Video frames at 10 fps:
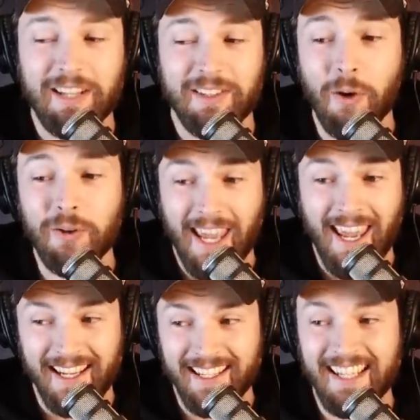I mean, it's
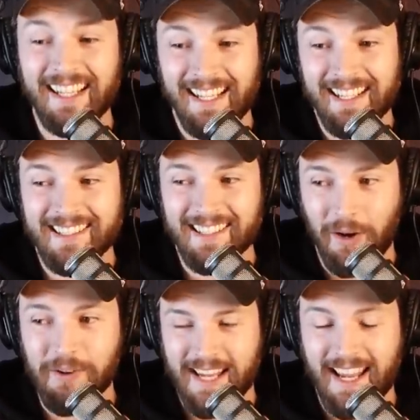okay. It is
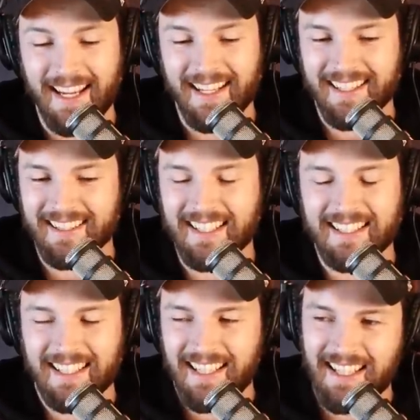okay.
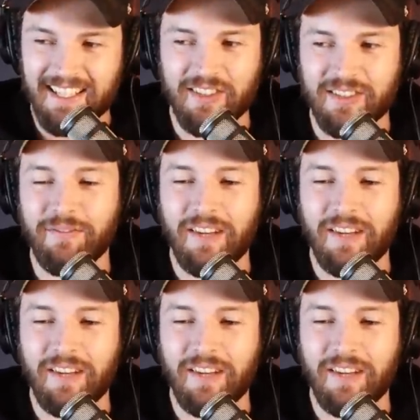Like it's